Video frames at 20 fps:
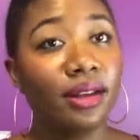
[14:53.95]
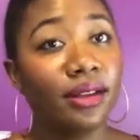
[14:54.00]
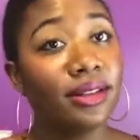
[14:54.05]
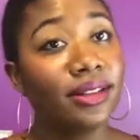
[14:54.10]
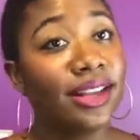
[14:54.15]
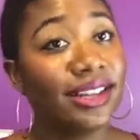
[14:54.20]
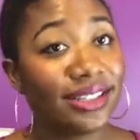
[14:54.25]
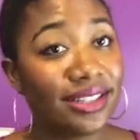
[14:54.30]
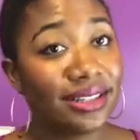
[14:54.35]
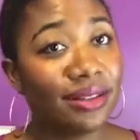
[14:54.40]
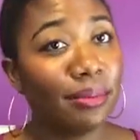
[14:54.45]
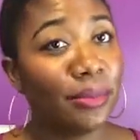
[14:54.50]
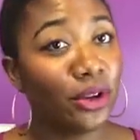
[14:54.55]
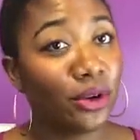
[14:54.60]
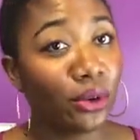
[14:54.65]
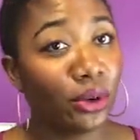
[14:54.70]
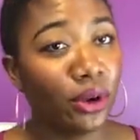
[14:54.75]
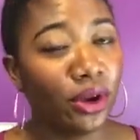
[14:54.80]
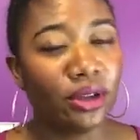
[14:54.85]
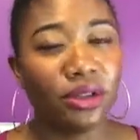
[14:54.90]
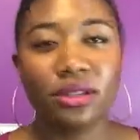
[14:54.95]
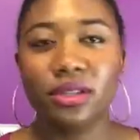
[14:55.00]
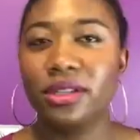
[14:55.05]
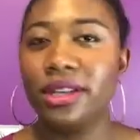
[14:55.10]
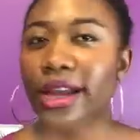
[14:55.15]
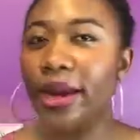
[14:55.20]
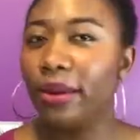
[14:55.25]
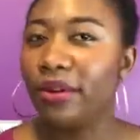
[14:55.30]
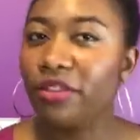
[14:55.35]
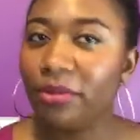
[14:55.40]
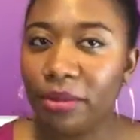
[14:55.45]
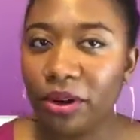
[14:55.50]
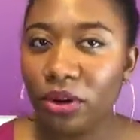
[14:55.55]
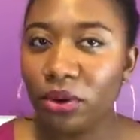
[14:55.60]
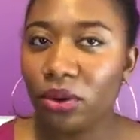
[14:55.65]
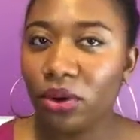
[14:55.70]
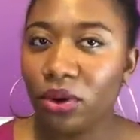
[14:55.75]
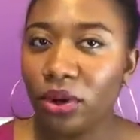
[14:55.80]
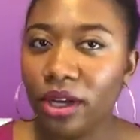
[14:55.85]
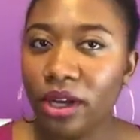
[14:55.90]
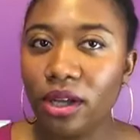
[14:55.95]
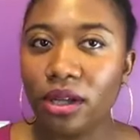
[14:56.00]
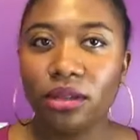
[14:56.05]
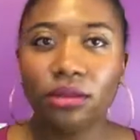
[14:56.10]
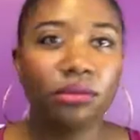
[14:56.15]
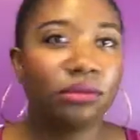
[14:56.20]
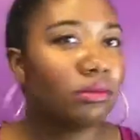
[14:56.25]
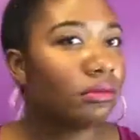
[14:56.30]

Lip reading: That's mineral oil. Stay away from mineral oil.